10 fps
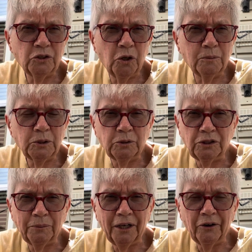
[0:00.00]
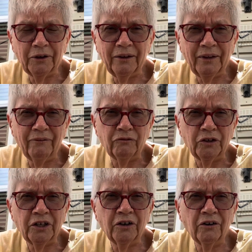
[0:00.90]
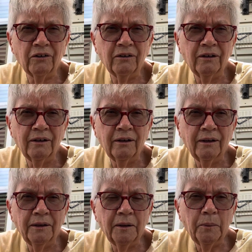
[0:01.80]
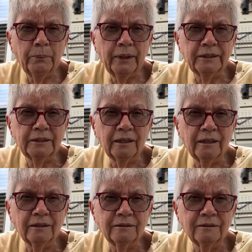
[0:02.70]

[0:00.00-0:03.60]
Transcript: home, so Jim and I are going to have that for dinner. But uh,